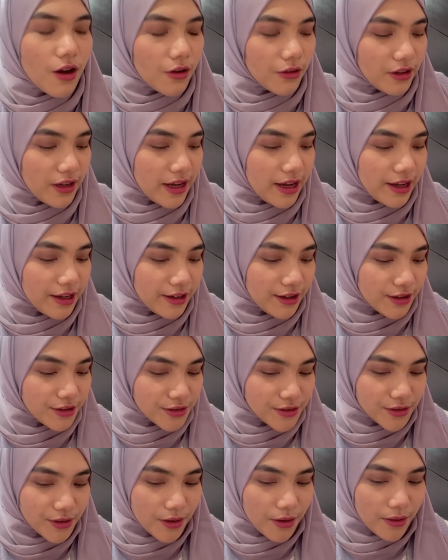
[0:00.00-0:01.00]
Okay,
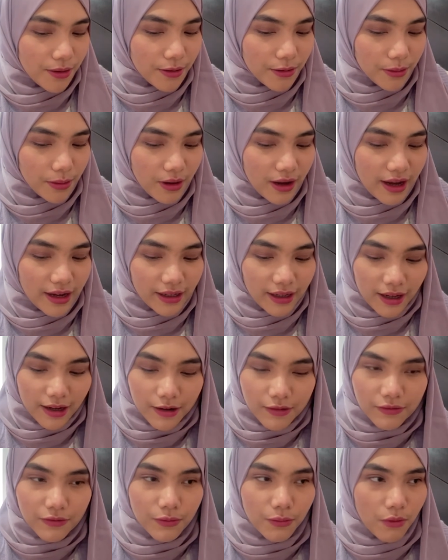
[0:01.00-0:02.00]
so I
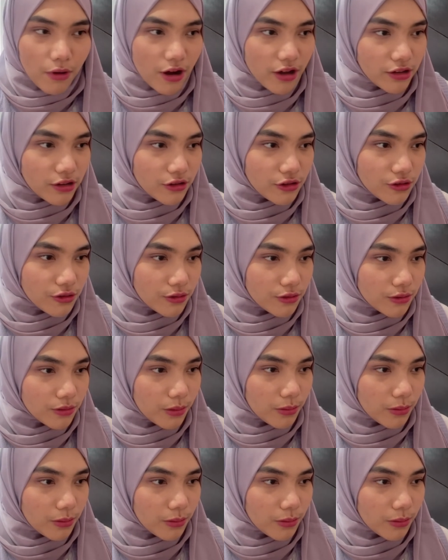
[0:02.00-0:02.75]
kind of want to